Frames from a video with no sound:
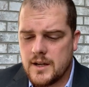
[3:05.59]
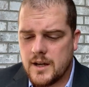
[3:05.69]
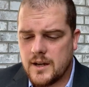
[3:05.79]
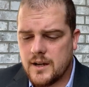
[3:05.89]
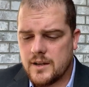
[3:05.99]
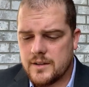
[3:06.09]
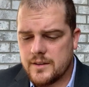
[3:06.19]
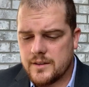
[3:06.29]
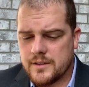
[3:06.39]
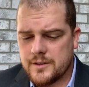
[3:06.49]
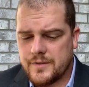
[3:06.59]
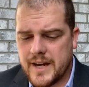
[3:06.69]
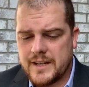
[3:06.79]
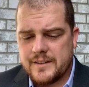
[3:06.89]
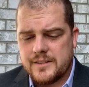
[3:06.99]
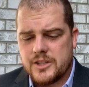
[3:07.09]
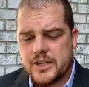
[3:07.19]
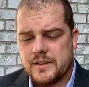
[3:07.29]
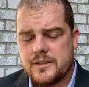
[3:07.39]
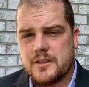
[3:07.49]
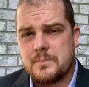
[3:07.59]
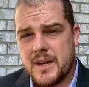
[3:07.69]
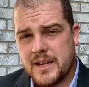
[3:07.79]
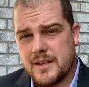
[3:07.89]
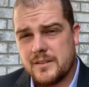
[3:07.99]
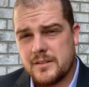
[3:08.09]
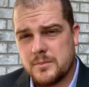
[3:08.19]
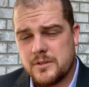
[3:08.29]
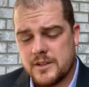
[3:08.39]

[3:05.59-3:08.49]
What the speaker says: the findings suggest that the mechanisms